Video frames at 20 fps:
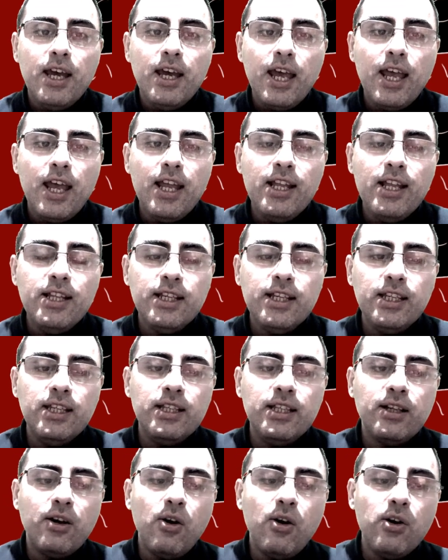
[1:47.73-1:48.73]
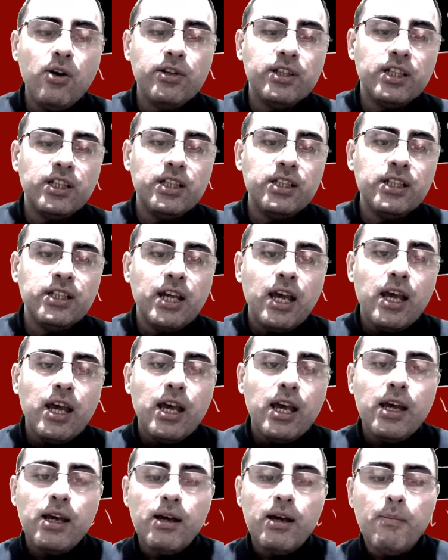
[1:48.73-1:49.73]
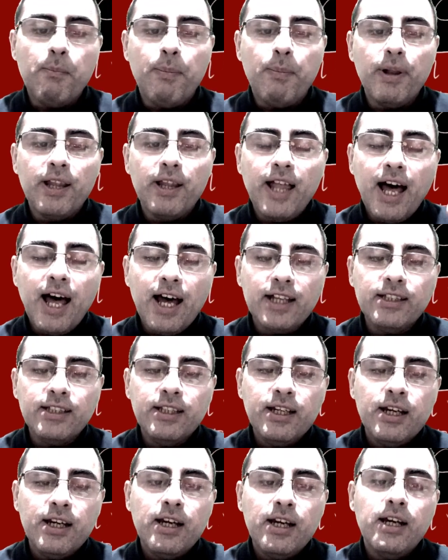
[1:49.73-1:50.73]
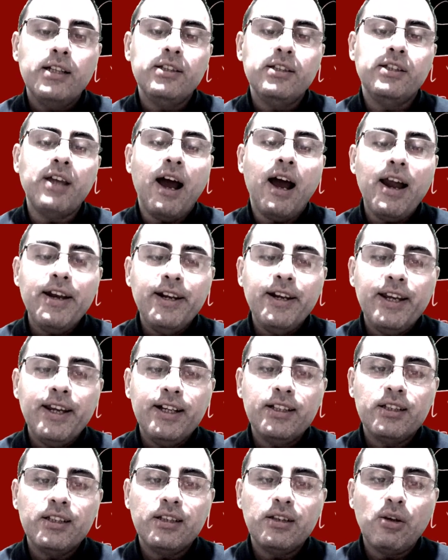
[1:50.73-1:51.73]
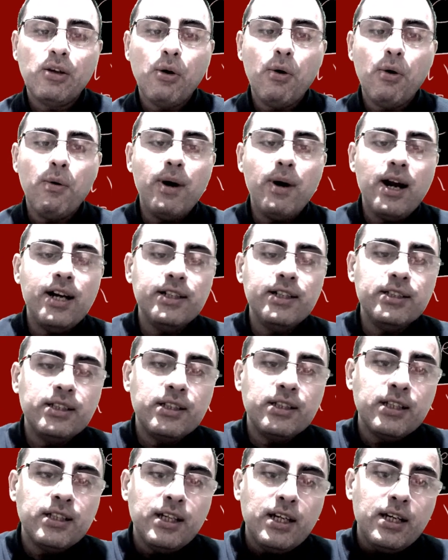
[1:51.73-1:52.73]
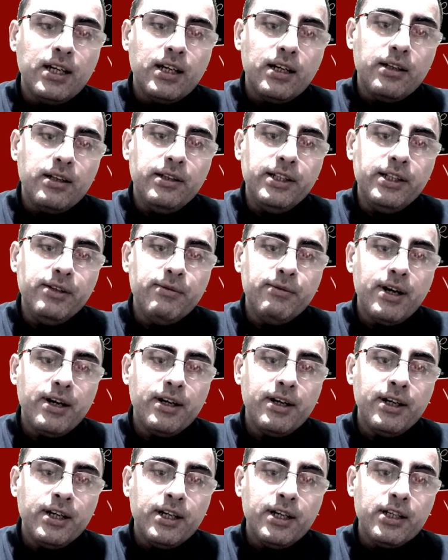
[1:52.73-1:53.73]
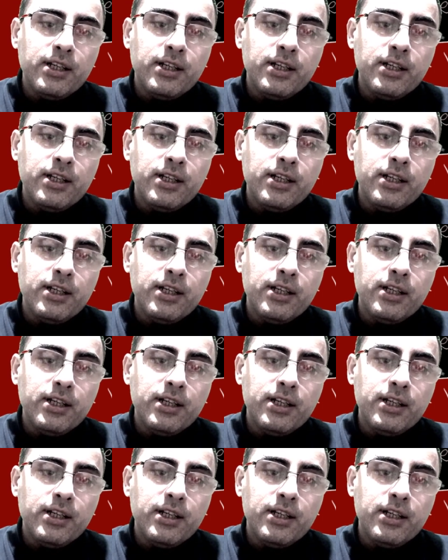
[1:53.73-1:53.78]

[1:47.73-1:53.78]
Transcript: and it causes blood directs towards liver,